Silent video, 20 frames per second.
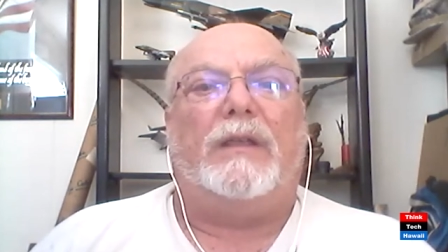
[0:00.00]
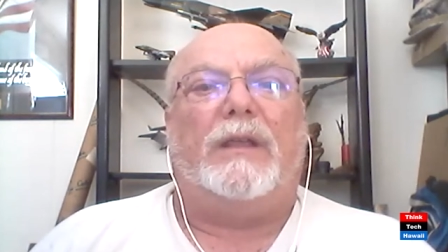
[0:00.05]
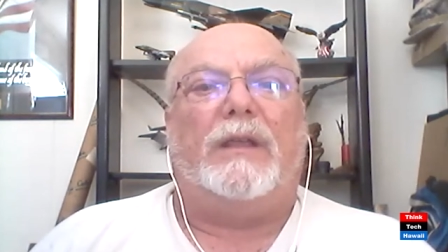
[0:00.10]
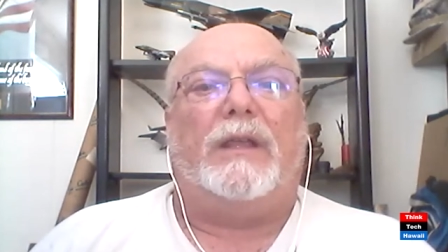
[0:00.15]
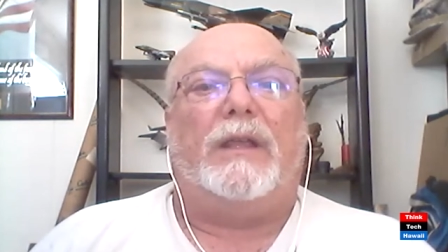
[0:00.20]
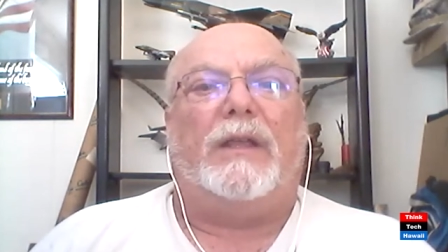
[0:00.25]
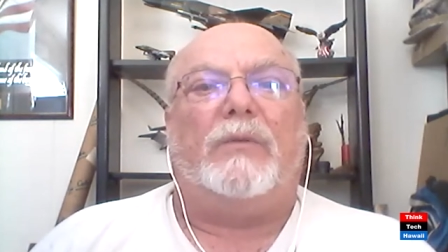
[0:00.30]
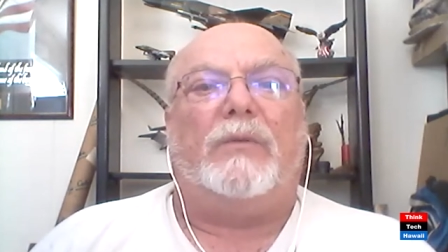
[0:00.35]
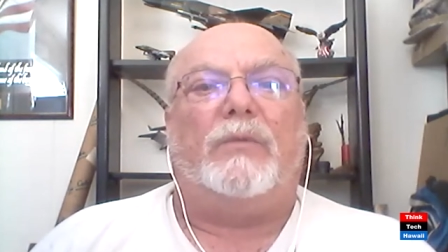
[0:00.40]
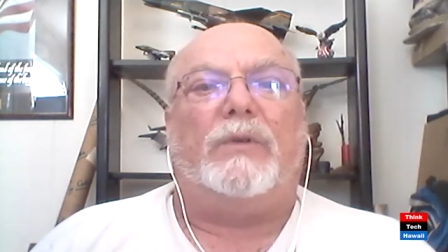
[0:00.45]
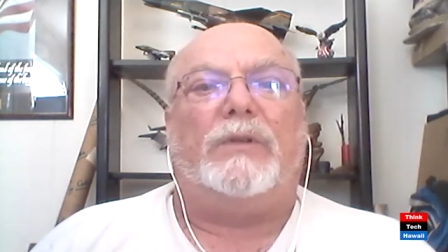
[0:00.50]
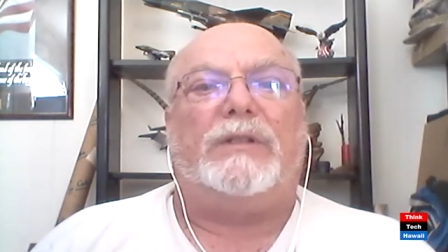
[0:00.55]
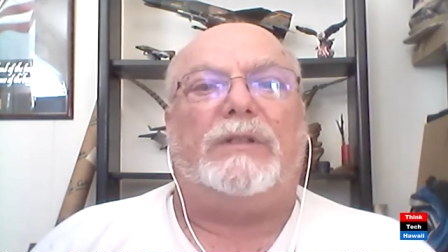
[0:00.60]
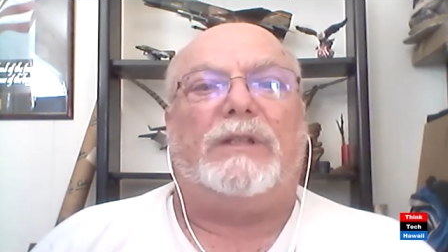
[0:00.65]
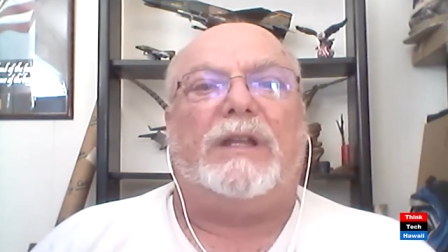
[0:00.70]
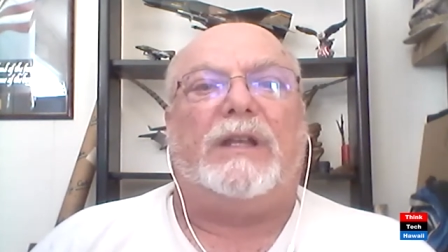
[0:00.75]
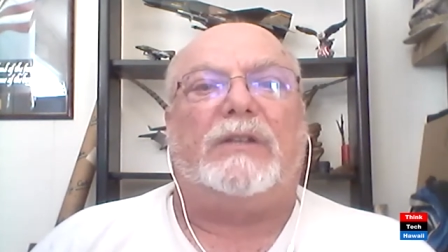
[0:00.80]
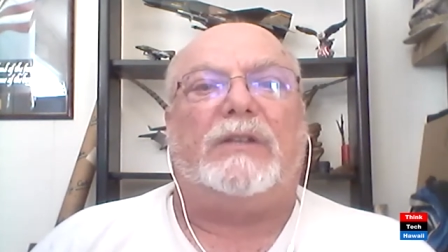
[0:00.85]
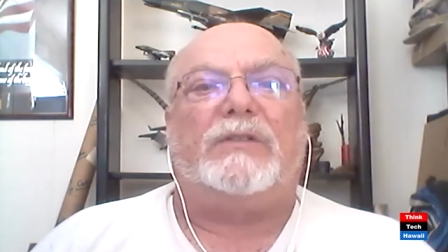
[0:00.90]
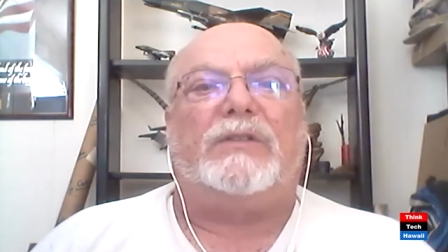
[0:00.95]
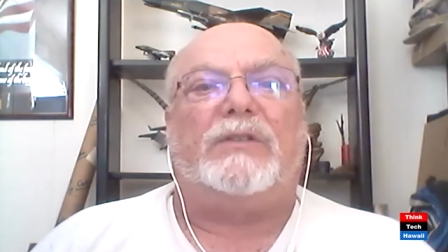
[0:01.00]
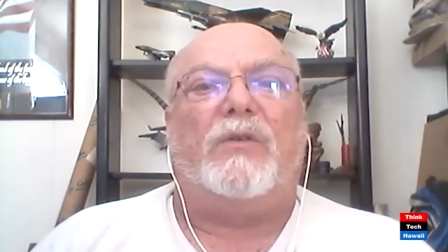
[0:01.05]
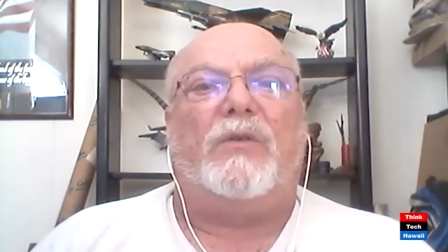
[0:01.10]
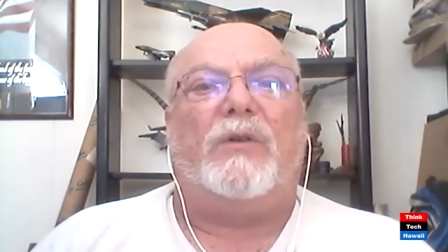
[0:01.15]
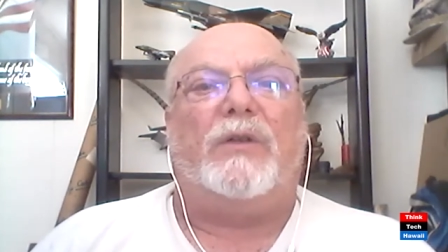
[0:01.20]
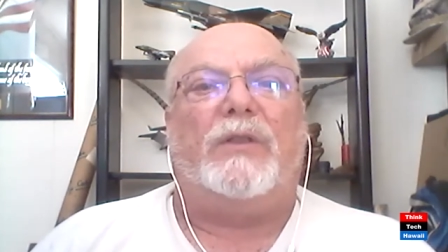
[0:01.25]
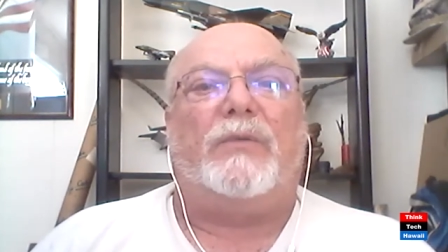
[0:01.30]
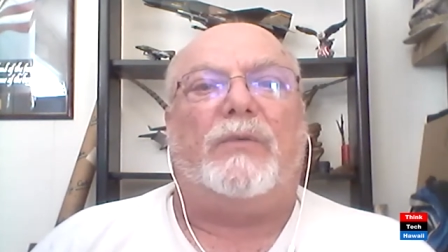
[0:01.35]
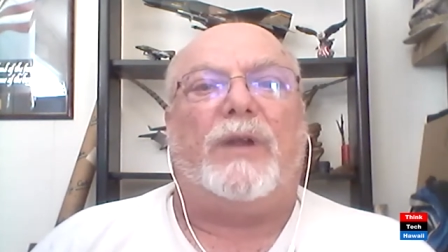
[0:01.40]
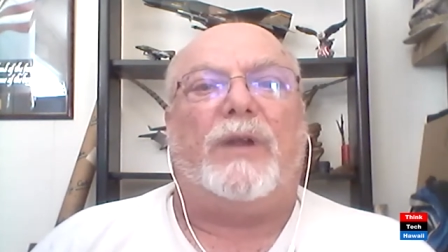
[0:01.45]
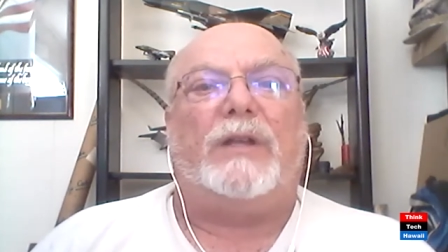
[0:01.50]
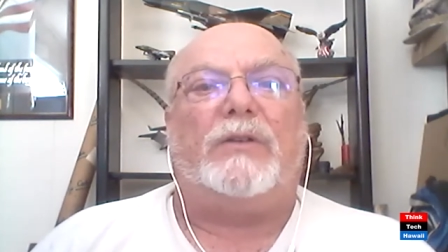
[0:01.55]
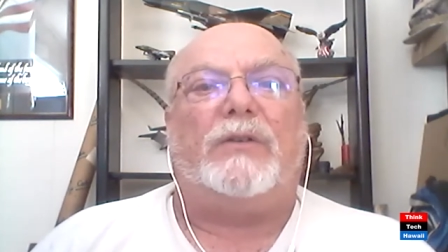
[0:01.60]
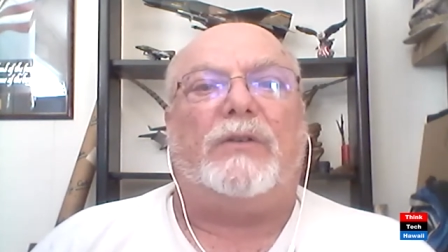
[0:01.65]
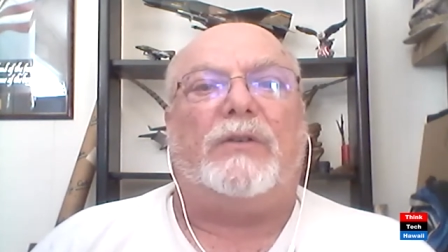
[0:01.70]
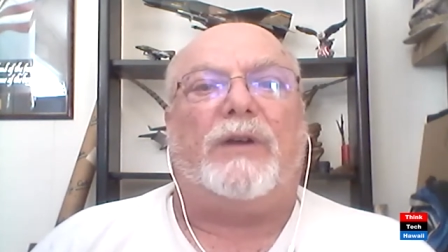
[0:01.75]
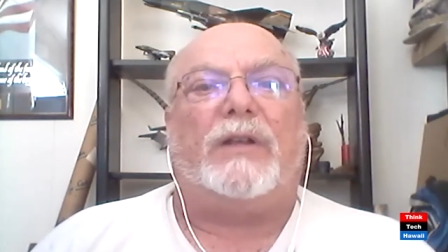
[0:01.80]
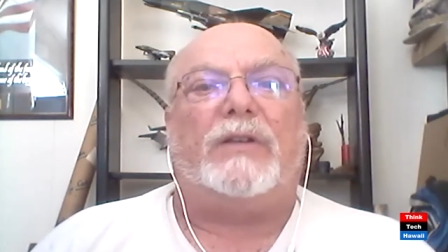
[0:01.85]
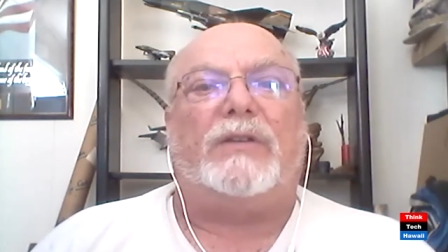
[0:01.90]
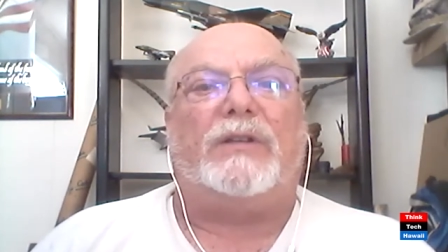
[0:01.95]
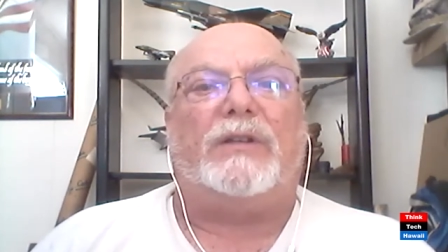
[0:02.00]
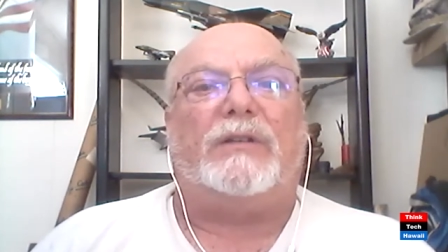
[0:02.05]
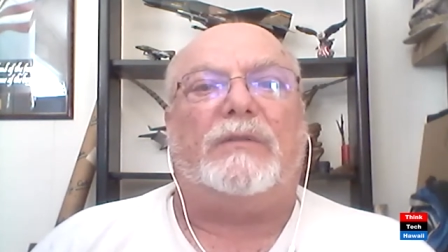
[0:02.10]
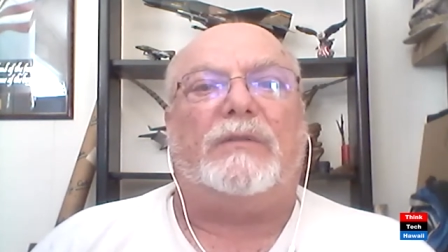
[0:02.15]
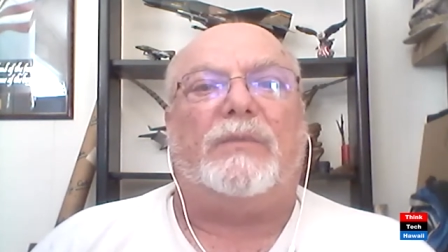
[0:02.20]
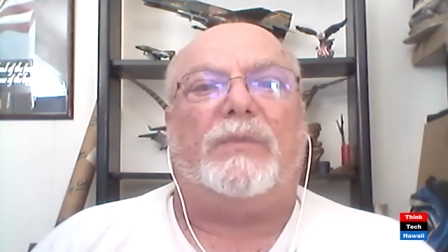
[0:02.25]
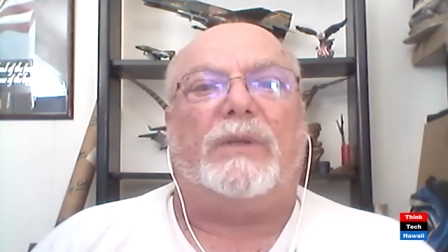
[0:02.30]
and would get us going the right direction,